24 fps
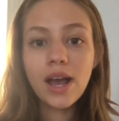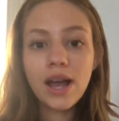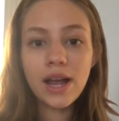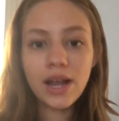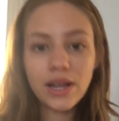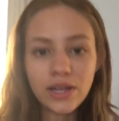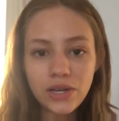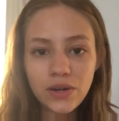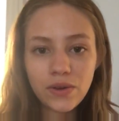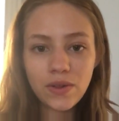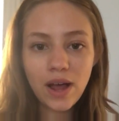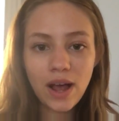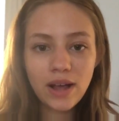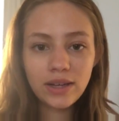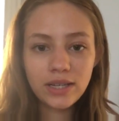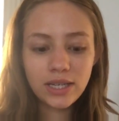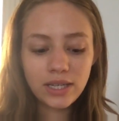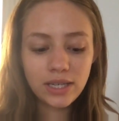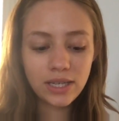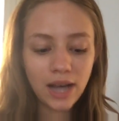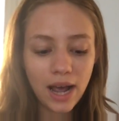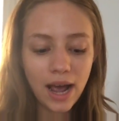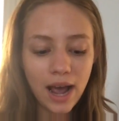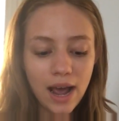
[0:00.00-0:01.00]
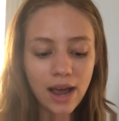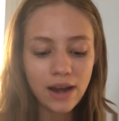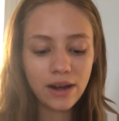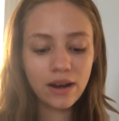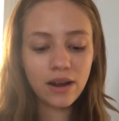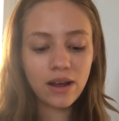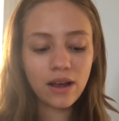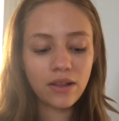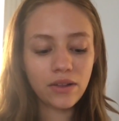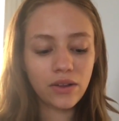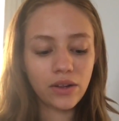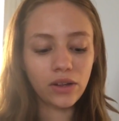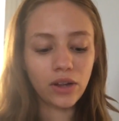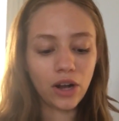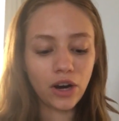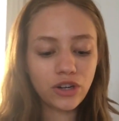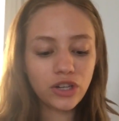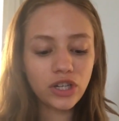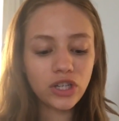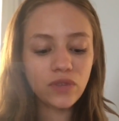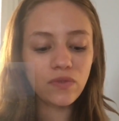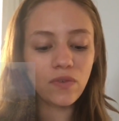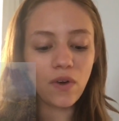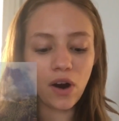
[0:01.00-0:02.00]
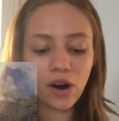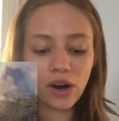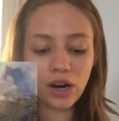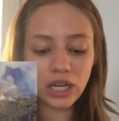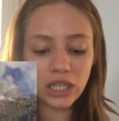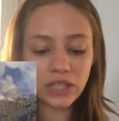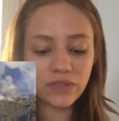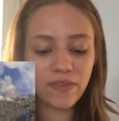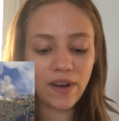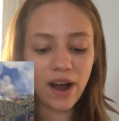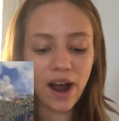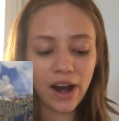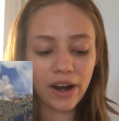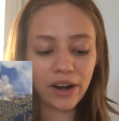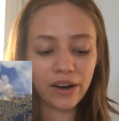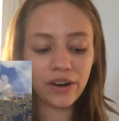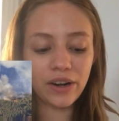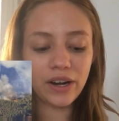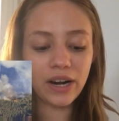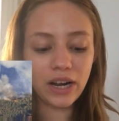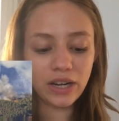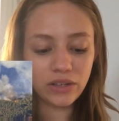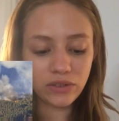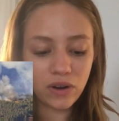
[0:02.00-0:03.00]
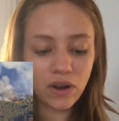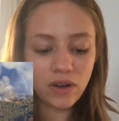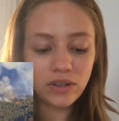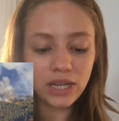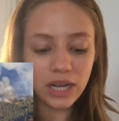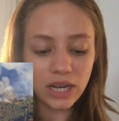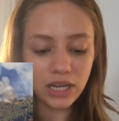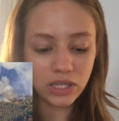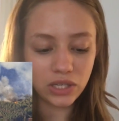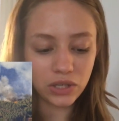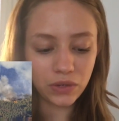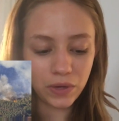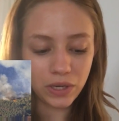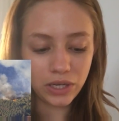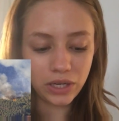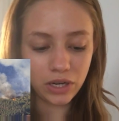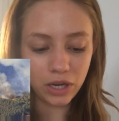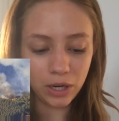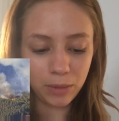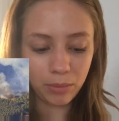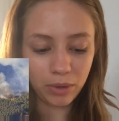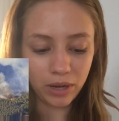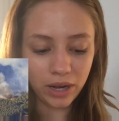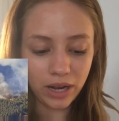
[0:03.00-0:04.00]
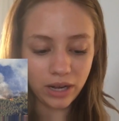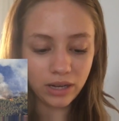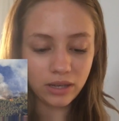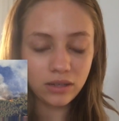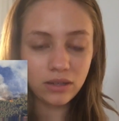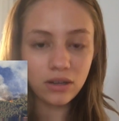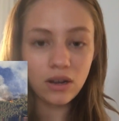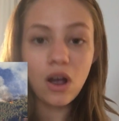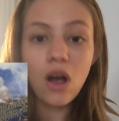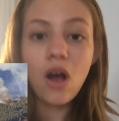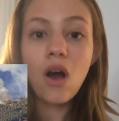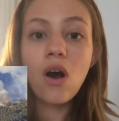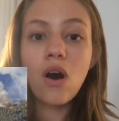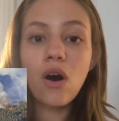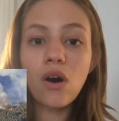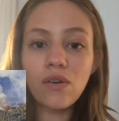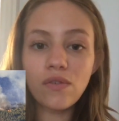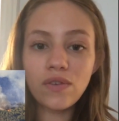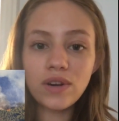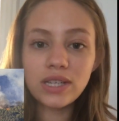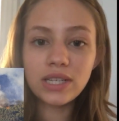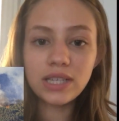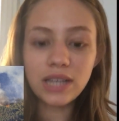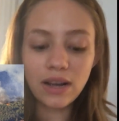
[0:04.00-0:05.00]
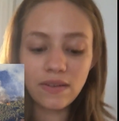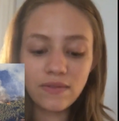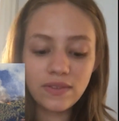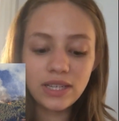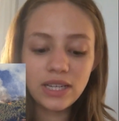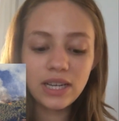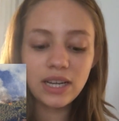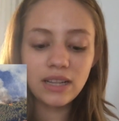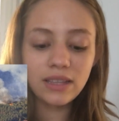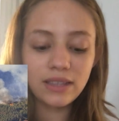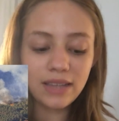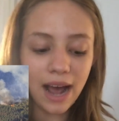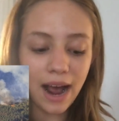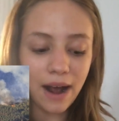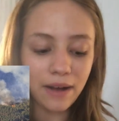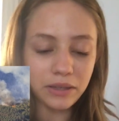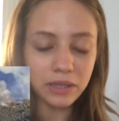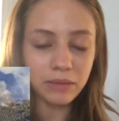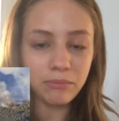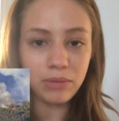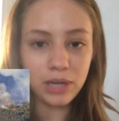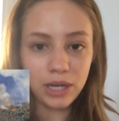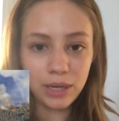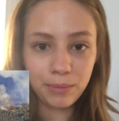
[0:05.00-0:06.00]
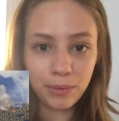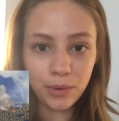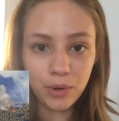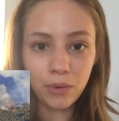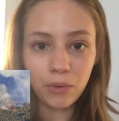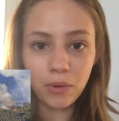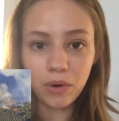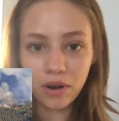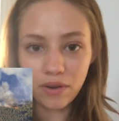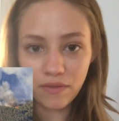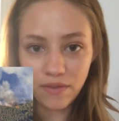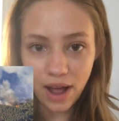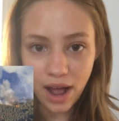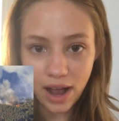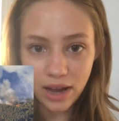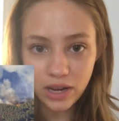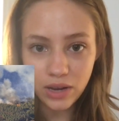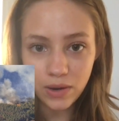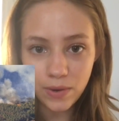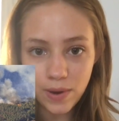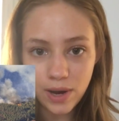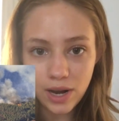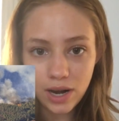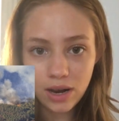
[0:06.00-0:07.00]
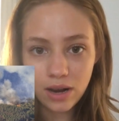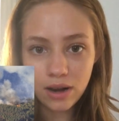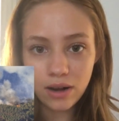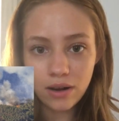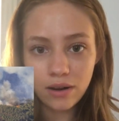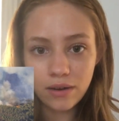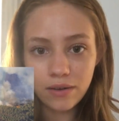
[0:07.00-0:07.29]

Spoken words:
In 2010, the largest forest fire in Israel's history took place. Over 17,000 people were evacuated.